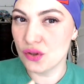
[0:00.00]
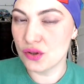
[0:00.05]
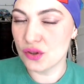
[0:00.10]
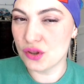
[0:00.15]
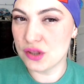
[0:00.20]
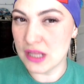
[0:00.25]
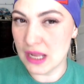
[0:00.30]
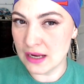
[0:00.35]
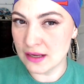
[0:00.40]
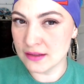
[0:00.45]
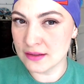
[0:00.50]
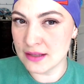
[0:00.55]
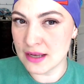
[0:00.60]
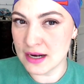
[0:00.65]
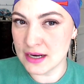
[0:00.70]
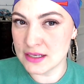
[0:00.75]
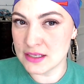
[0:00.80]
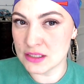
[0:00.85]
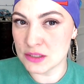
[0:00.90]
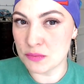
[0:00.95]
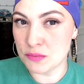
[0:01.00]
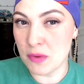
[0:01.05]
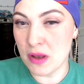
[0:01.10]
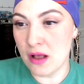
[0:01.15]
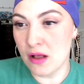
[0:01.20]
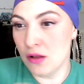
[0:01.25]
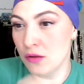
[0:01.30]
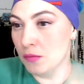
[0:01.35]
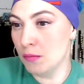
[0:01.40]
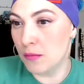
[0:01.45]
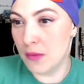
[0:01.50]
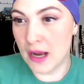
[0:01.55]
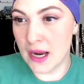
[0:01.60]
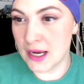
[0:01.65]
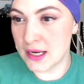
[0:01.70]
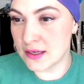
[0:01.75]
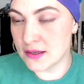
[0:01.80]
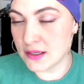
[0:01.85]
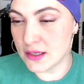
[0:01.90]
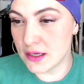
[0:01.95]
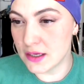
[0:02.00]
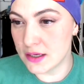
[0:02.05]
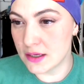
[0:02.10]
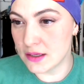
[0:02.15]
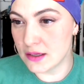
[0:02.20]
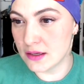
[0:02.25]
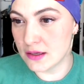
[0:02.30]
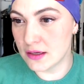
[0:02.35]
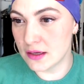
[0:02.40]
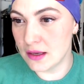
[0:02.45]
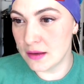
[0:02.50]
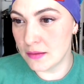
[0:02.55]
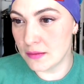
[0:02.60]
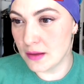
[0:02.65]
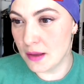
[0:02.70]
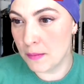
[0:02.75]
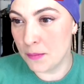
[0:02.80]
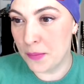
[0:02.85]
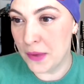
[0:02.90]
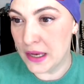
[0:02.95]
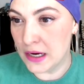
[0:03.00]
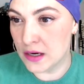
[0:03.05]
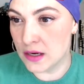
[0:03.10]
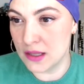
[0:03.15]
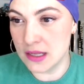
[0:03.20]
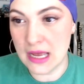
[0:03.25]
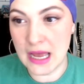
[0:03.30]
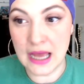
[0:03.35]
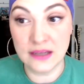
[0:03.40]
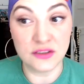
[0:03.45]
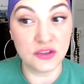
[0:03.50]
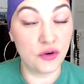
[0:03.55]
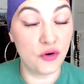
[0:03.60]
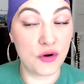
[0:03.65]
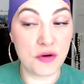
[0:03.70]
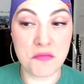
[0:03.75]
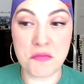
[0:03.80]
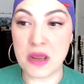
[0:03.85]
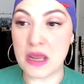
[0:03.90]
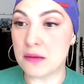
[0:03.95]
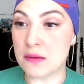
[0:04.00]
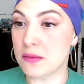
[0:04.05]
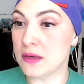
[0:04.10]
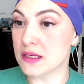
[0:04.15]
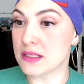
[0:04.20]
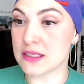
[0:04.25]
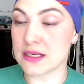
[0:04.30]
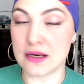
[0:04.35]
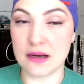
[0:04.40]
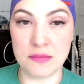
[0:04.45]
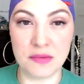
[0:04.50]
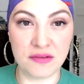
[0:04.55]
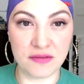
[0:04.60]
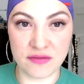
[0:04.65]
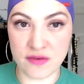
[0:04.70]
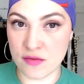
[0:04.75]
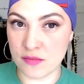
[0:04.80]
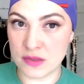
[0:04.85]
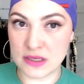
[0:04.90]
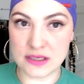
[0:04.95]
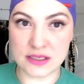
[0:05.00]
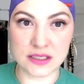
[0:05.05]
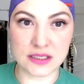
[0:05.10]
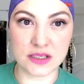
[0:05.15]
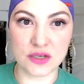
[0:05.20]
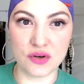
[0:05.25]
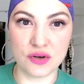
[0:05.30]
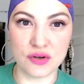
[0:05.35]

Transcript: thing that I smell might impair that, or maybe it's coming from this